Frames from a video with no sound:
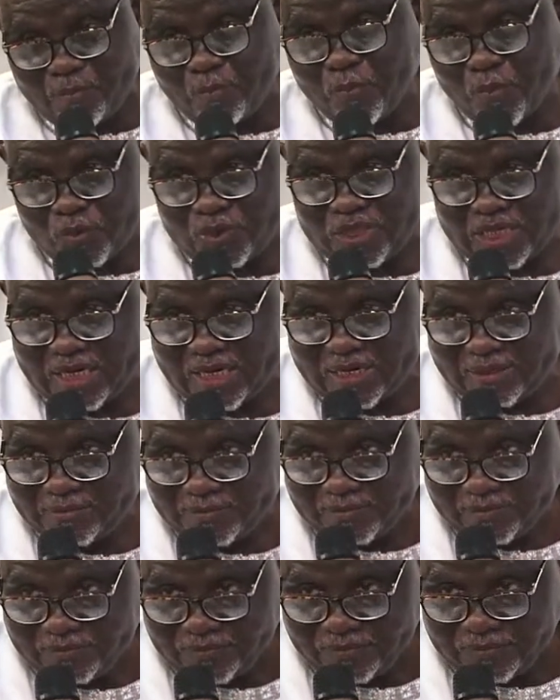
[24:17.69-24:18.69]
the portal.
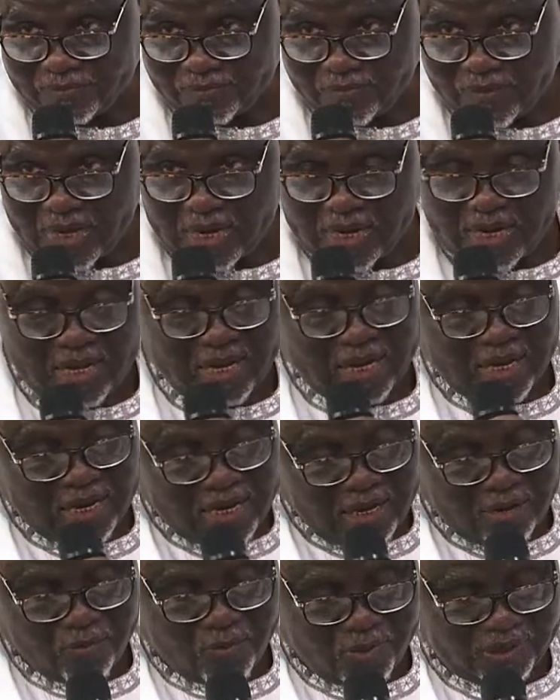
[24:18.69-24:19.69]

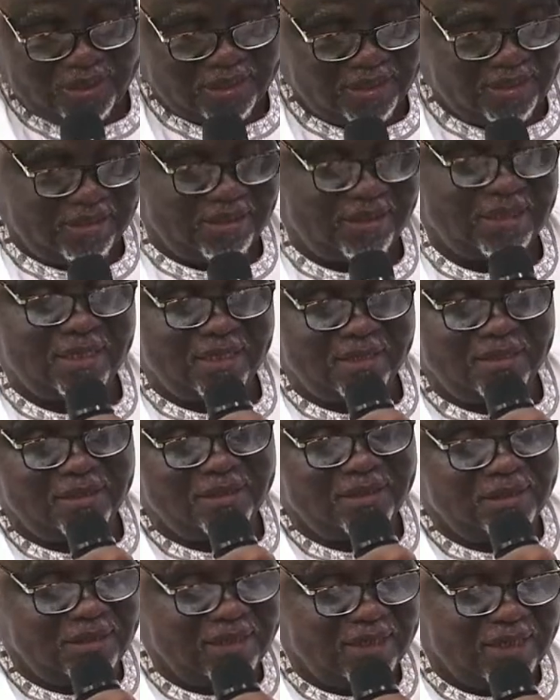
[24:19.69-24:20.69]
Now, what
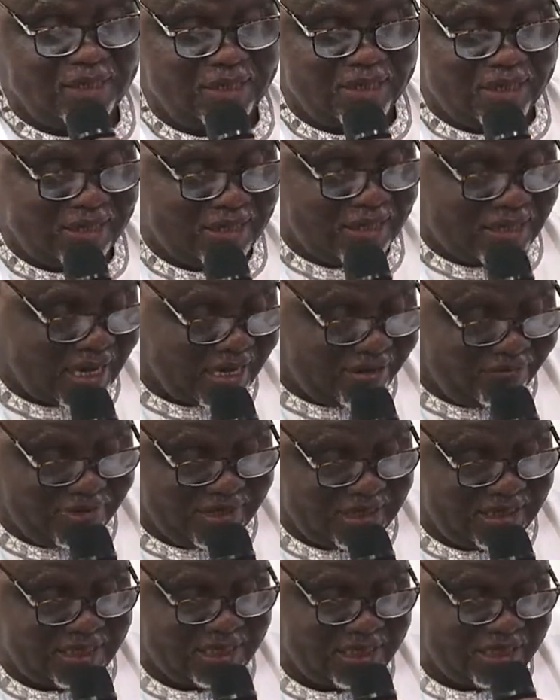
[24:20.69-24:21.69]

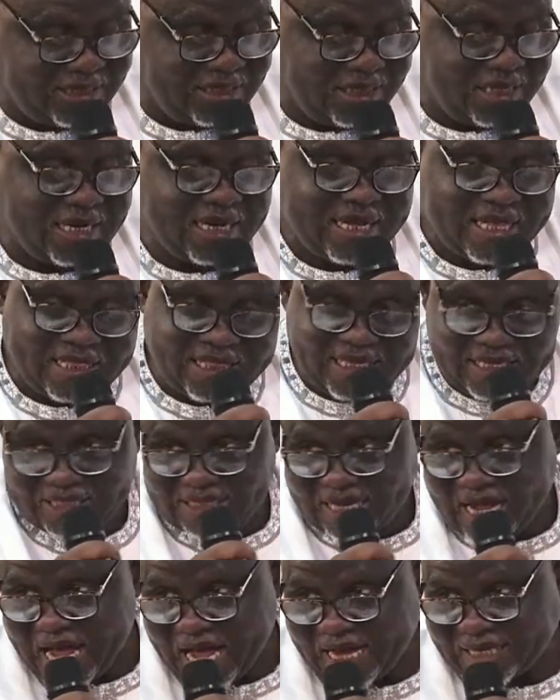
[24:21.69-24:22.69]
advantage
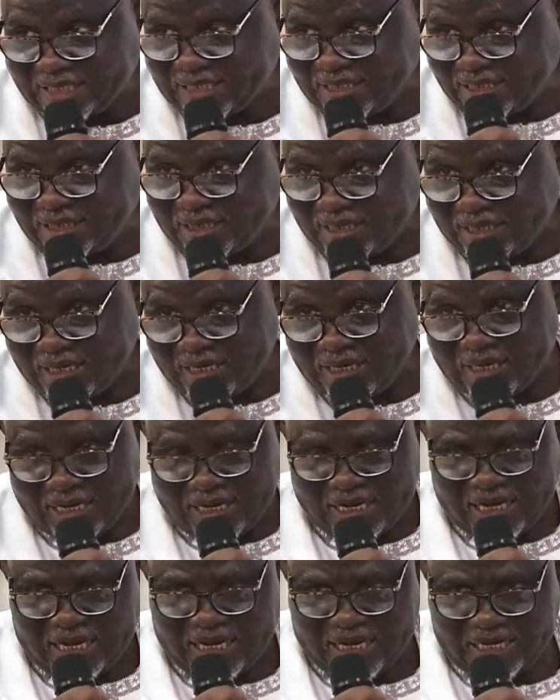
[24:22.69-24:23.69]
this has
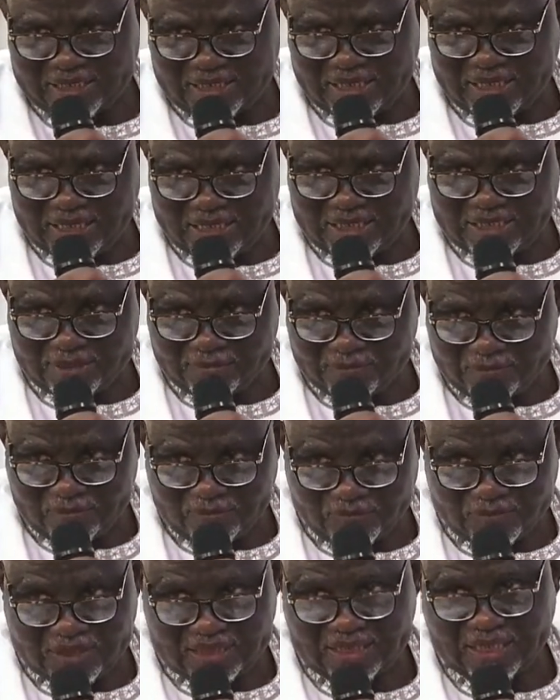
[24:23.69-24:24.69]
is that
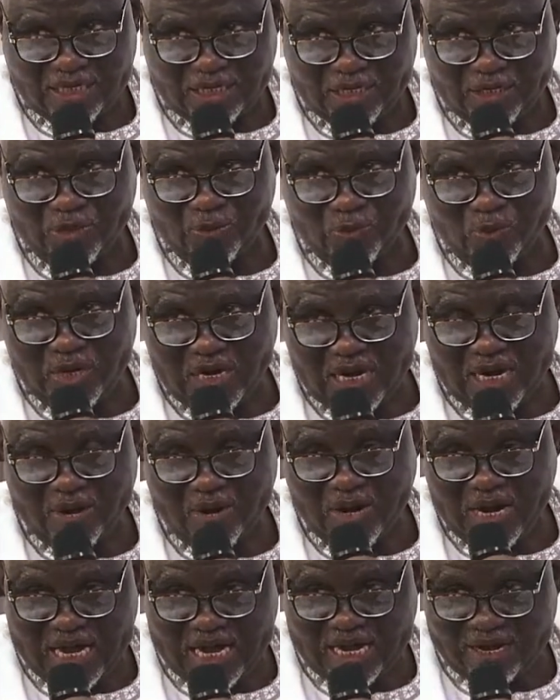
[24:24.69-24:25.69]
you will now
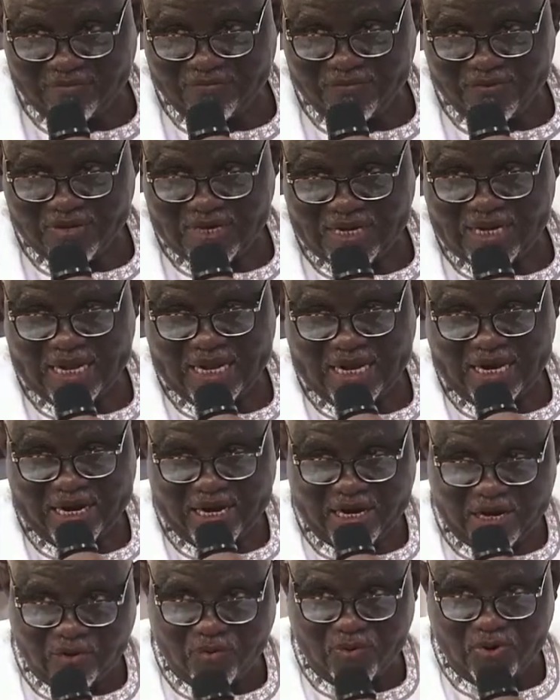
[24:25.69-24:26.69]
have
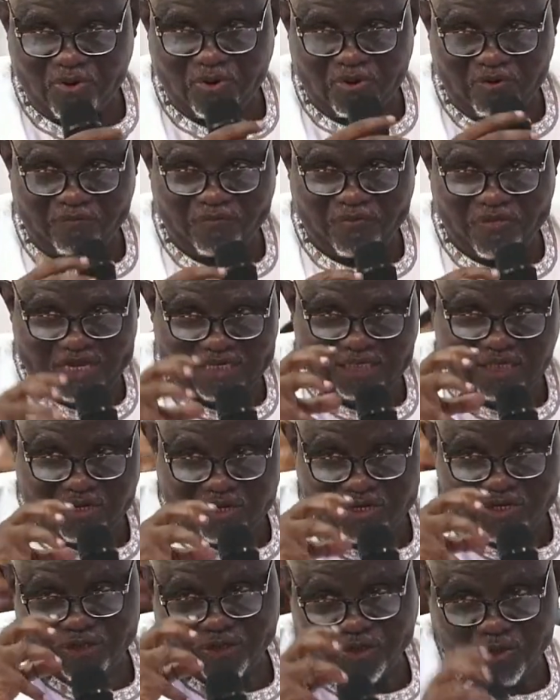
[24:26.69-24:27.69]
record of that
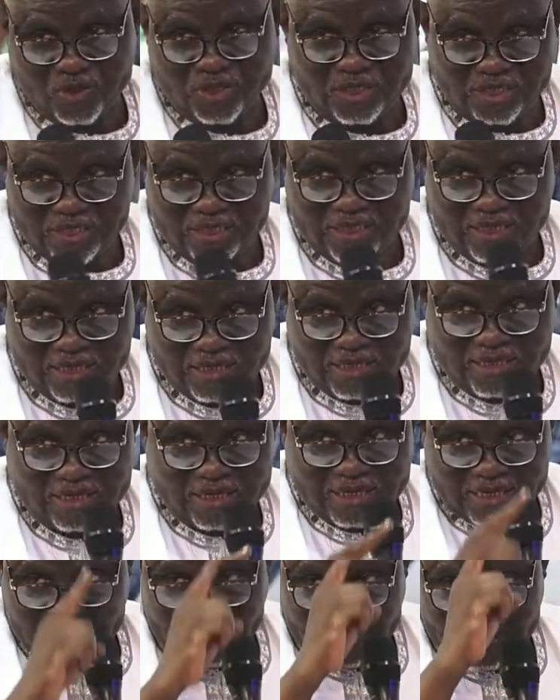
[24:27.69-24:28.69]
result
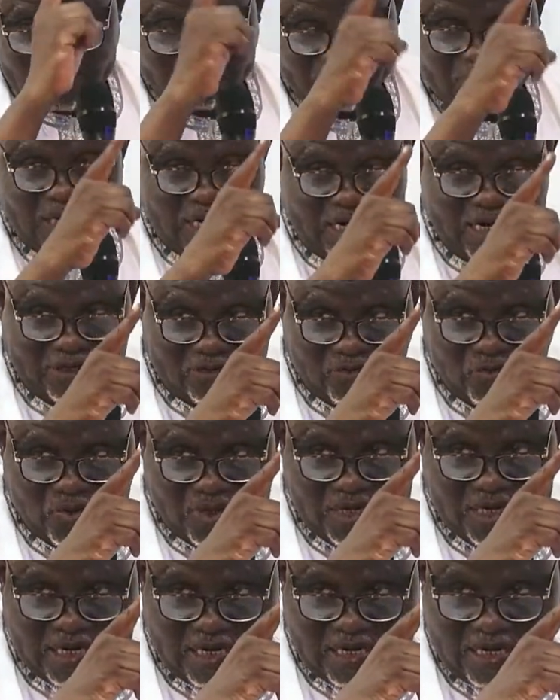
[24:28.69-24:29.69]
kept
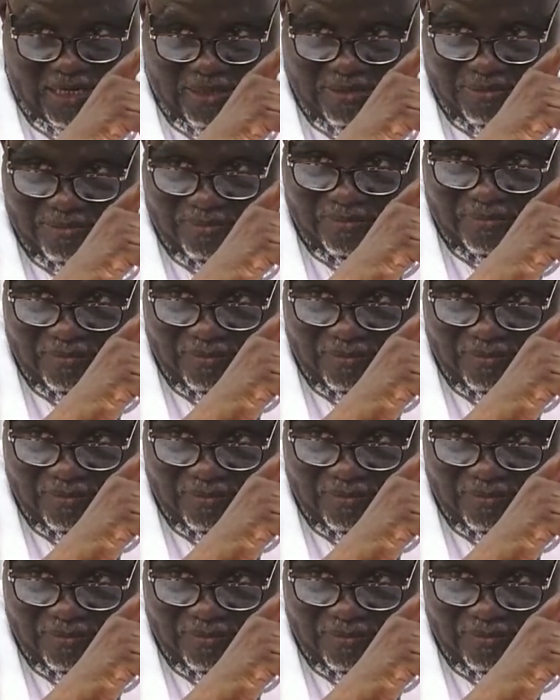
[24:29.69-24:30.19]
electronically.